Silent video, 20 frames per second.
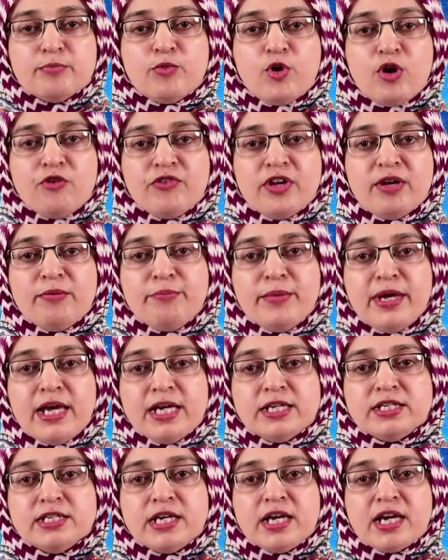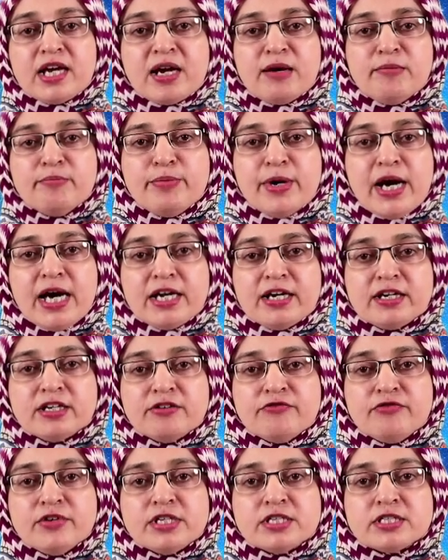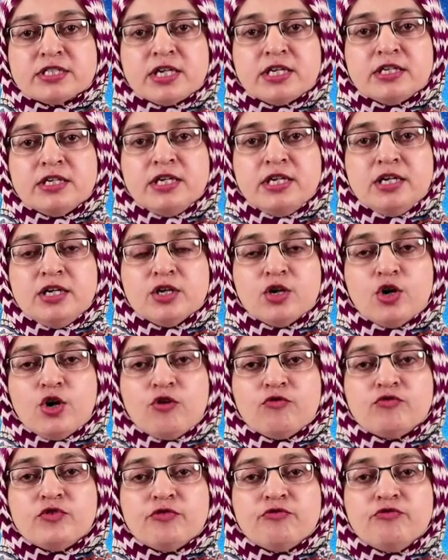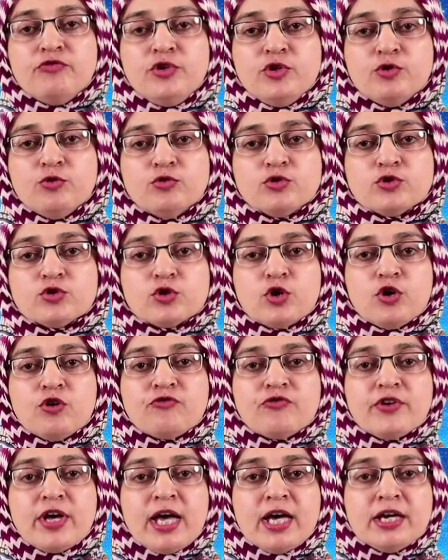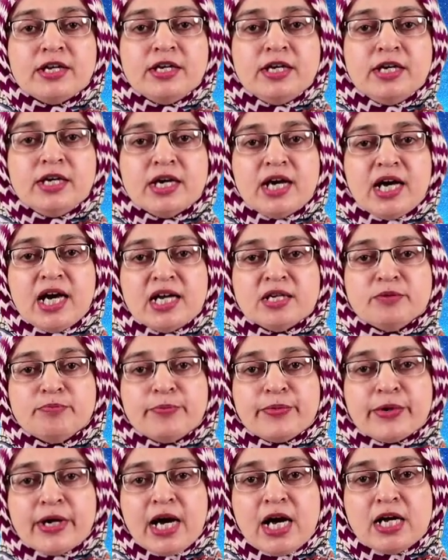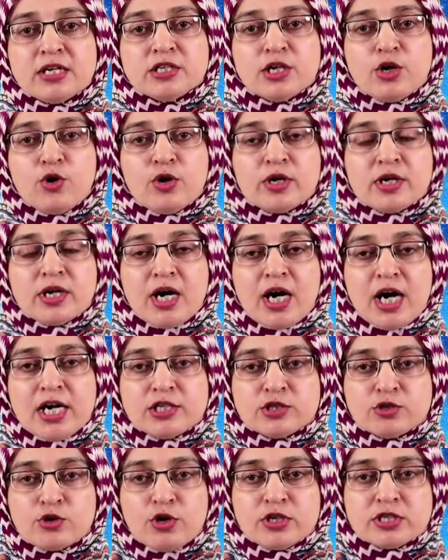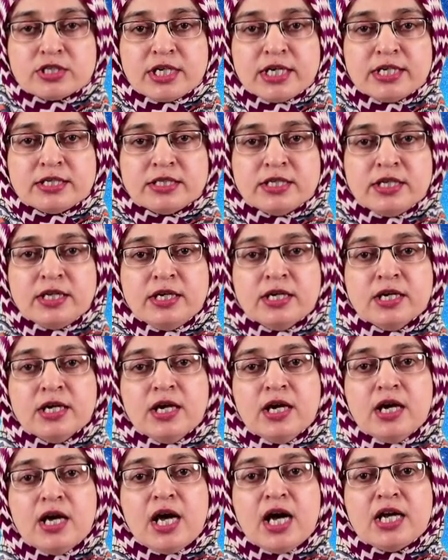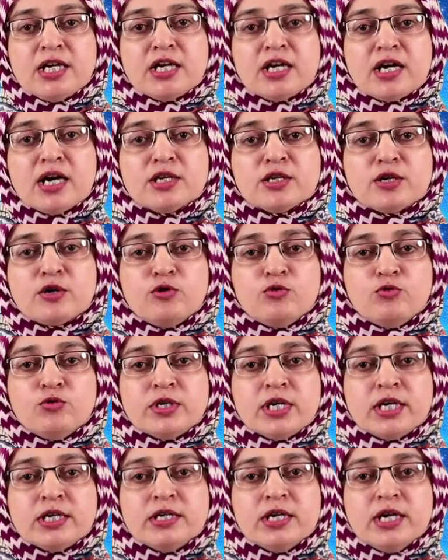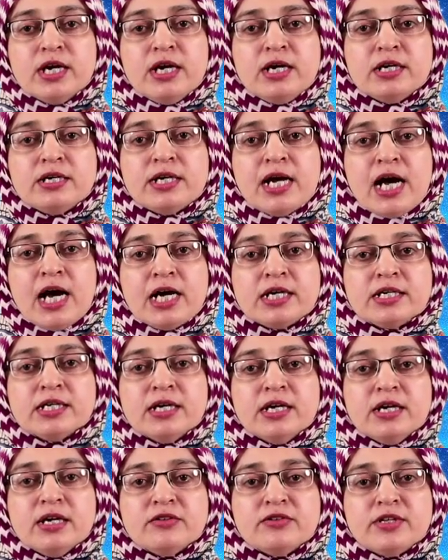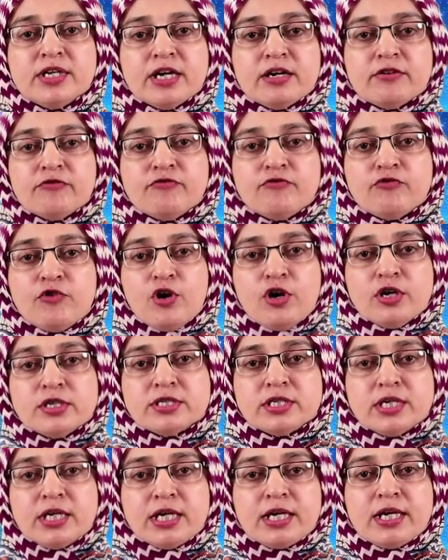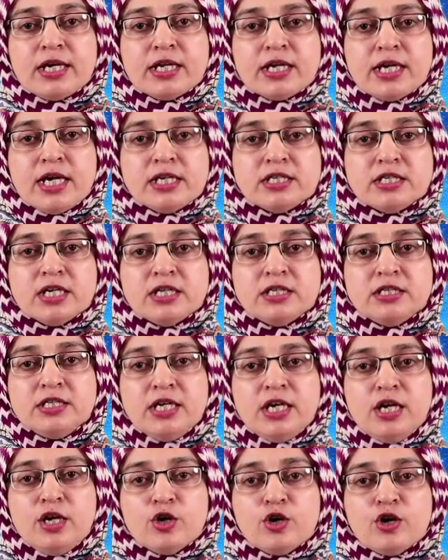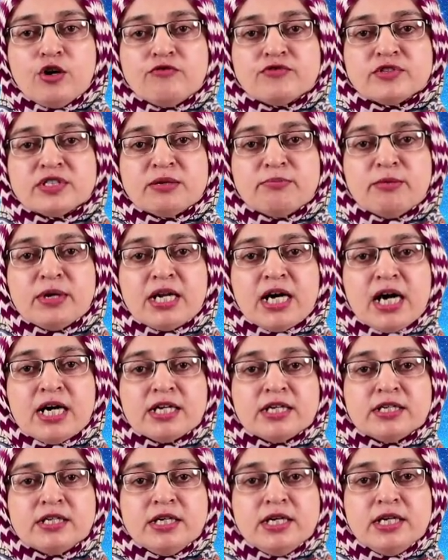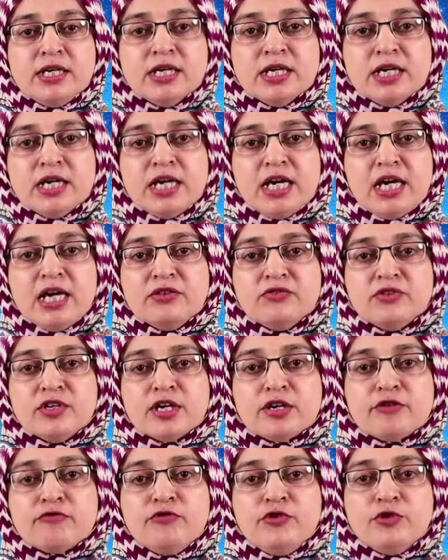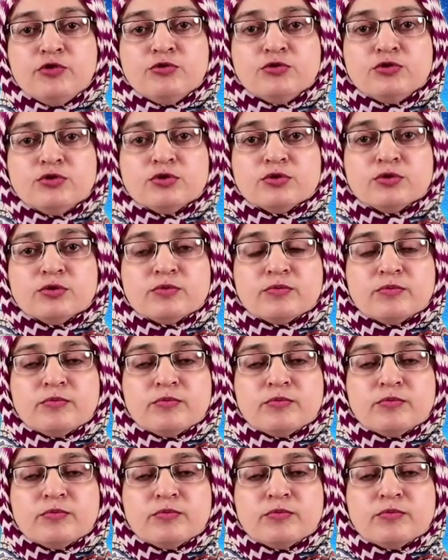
Bowie made a comparative study of the views of Airy and Pratt on isostasy and concluded that there was a great deal of similarity in their views.